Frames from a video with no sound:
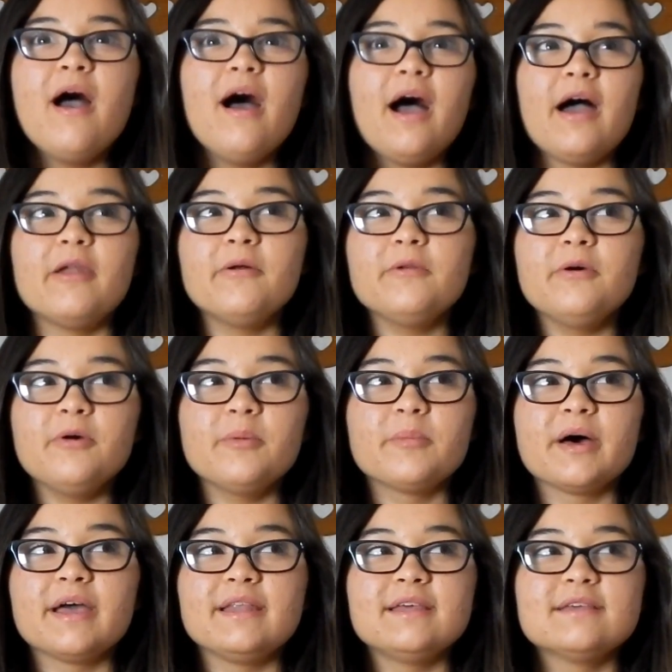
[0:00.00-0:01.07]
I don't know what
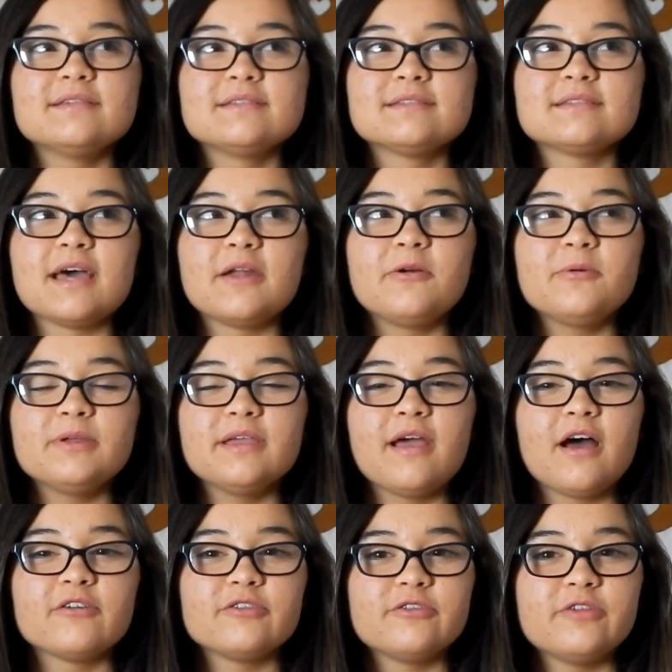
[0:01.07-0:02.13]
mine is. I don't really
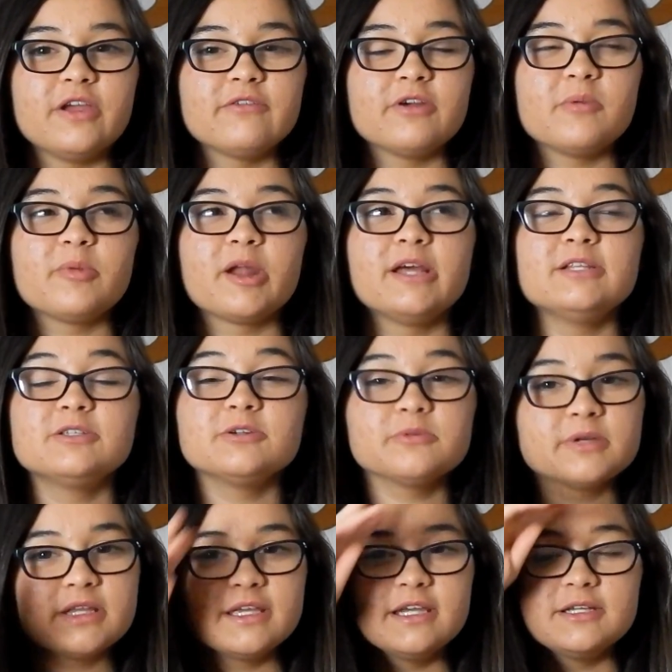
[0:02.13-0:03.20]
have a favorite, but I do
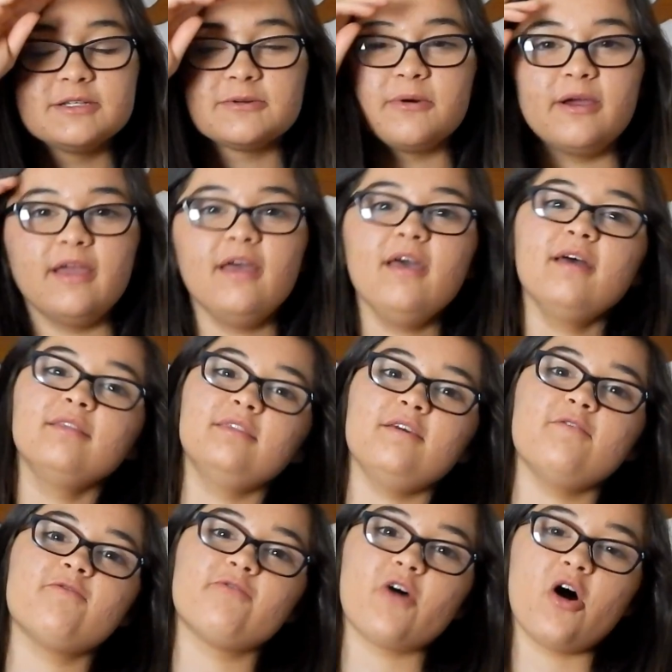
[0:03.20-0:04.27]
really enjoy the
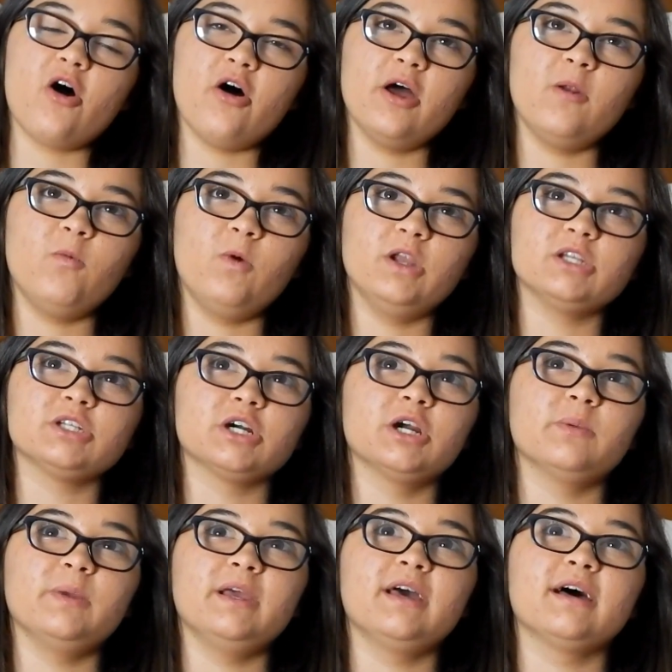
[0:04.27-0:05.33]
fall and winter
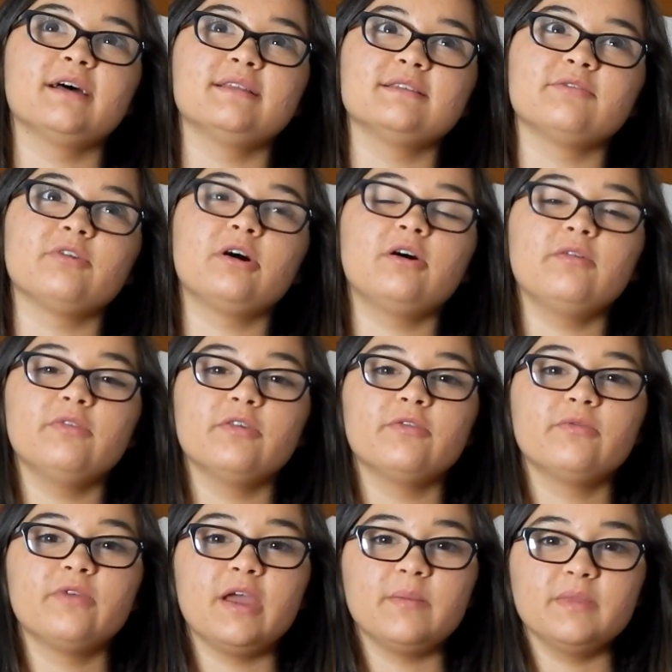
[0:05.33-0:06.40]
because of all the
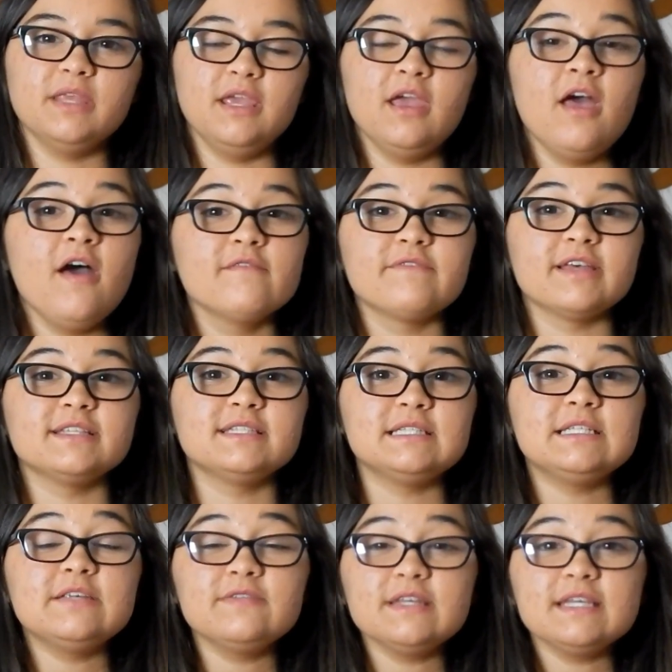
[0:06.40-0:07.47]
family
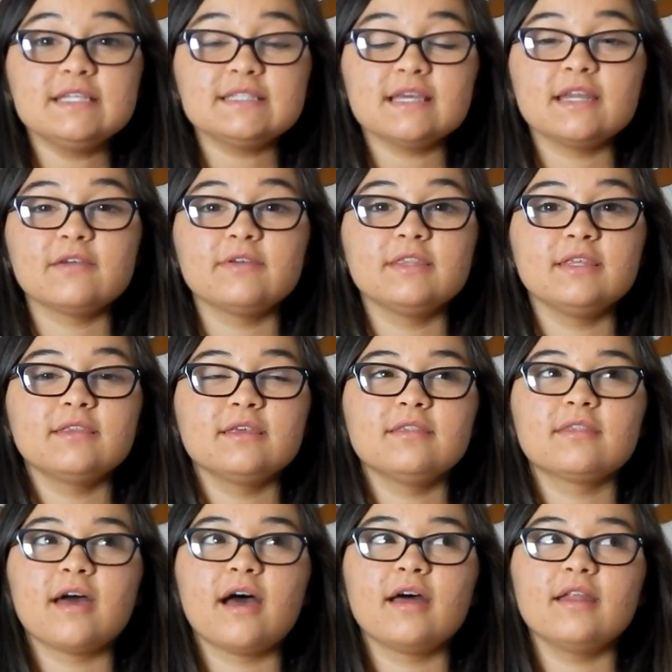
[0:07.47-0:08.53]
festivities and everything like
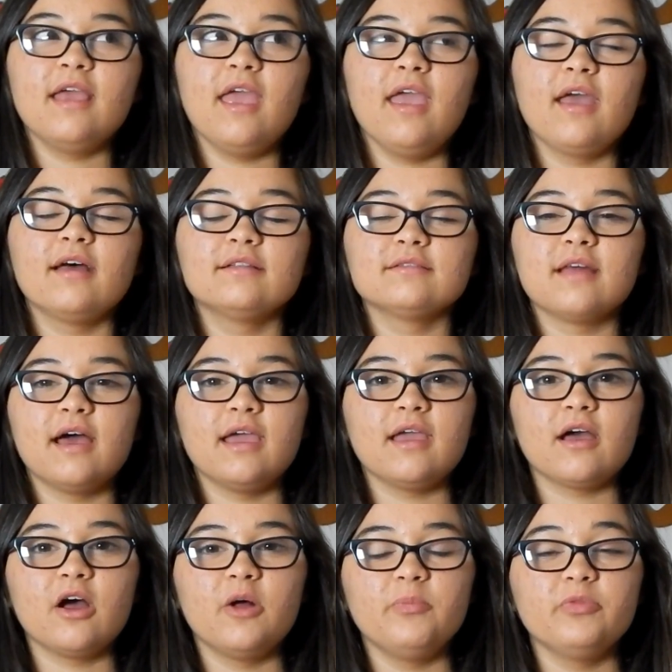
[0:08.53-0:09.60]
that, and
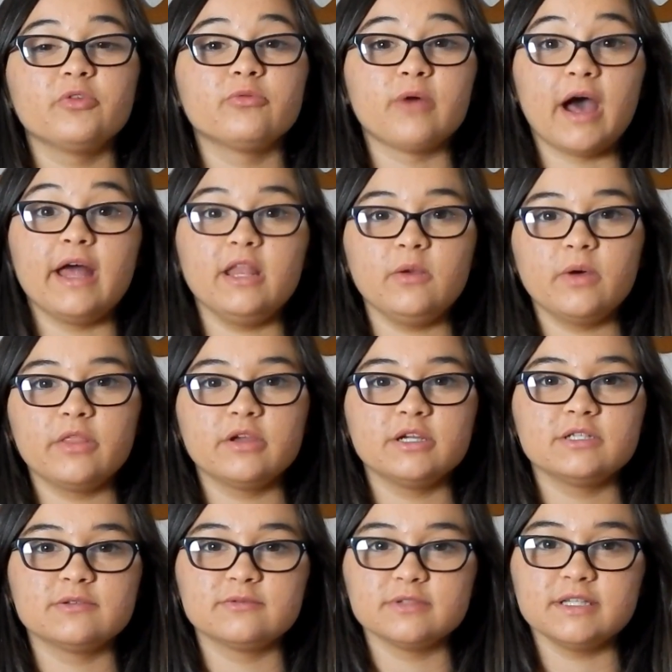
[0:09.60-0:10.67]
the riding weather
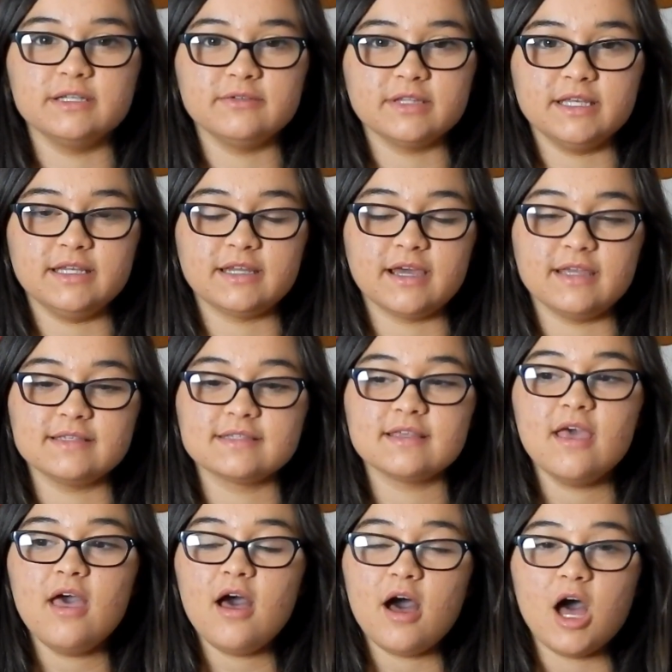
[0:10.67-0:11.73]
is really nice
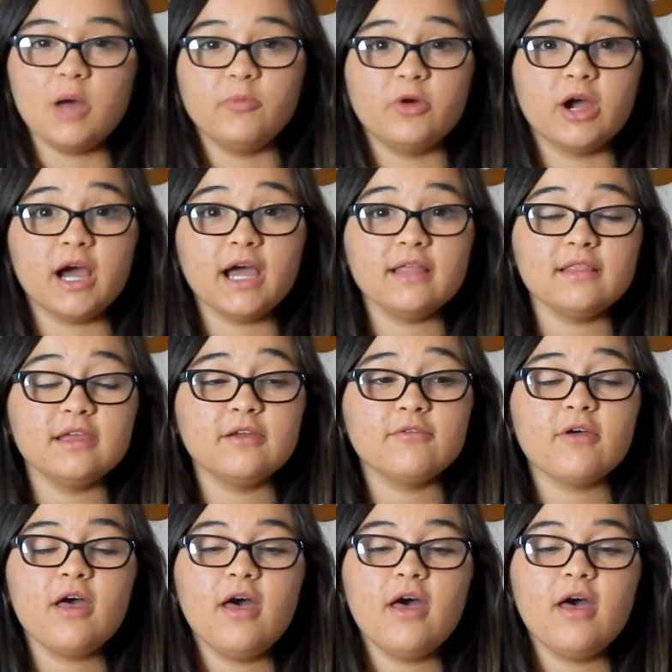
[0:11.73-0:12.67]
where I live.